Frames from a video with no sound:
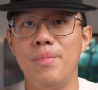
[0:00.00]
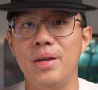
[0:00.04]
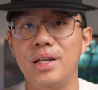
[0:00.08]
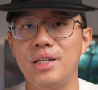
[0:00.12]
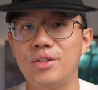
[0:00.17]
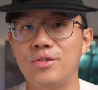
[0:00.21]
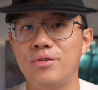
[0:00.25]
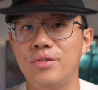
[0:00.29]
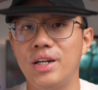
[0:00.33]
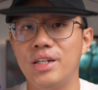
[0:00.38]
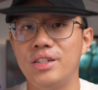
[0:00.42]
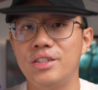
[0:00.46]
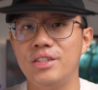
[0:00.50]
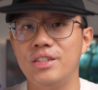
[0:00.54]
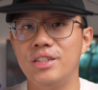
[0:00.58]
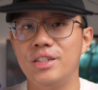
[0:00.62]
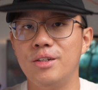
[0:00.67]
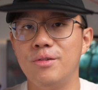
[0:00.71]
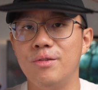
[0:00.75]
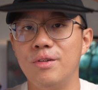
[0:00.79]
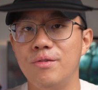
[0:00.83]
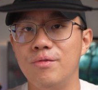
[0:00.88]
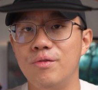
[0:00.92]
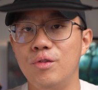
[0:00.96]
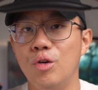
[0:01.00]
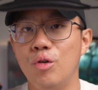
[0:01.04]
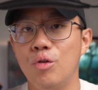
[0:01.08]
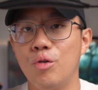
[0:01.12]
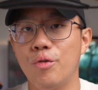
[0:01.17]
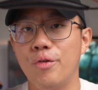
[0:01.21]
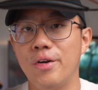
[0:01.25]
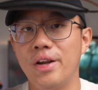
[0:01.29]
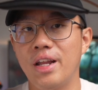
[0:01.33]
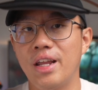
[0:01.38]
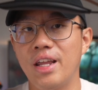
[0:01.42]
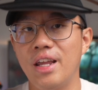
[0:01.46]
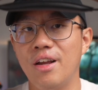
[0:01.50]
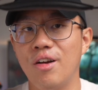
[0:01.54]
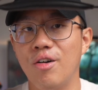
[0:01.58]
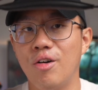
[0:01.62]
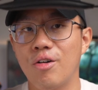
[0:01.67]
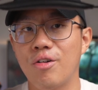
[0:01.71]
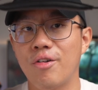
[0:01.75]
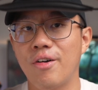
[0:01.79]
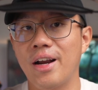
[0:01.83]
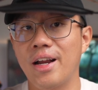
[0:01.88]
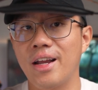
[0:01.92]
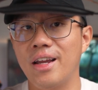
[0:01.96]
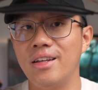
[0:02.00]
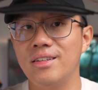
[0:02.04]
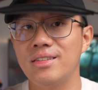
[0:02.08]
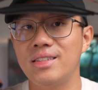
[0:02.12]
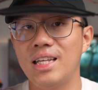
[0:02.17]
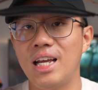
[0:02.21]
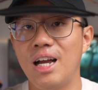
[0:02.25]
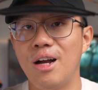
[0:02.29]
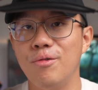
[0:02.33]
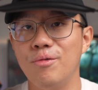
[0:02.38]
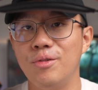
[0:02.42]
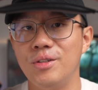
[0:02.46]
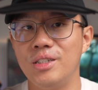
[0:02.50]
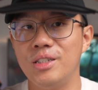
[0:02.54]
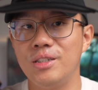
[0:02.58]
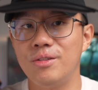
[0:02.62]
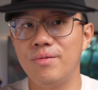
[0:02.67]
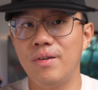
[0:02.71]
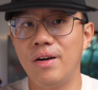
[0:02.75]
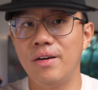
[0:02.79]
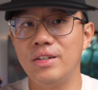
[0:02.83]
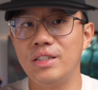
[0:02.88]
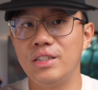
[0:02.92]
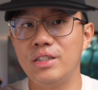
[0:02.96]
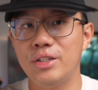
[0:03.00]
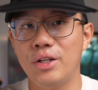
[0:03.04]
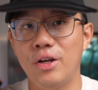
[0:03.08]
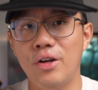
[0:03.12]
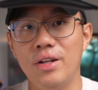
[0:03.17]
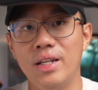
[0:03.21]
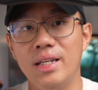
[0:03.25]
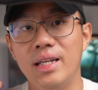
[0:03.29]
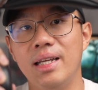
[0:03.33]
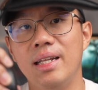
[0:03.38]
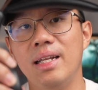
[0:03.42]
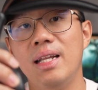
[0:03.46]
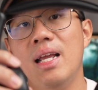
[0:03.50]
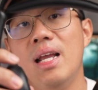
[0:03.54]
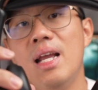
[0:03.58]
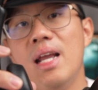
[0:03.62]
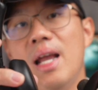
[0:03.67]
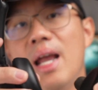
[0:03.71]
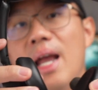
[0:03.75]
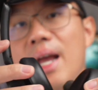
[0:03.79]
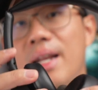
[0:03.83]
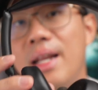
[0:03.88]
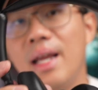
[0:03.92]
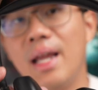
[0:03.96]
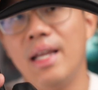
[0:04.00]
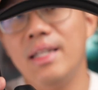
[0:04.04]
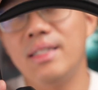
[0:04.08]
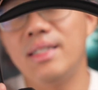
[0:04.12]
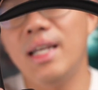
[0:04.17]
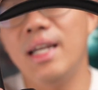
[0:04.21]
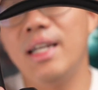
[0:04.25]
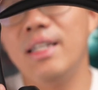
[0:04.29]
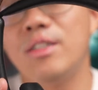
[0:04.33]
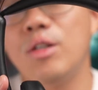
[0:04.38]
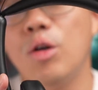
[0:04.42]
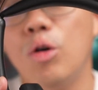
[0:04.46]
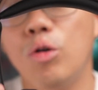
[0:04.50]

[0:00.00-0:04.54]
big stretch here with no creaking or cracking sound, which is very solid. And the headset is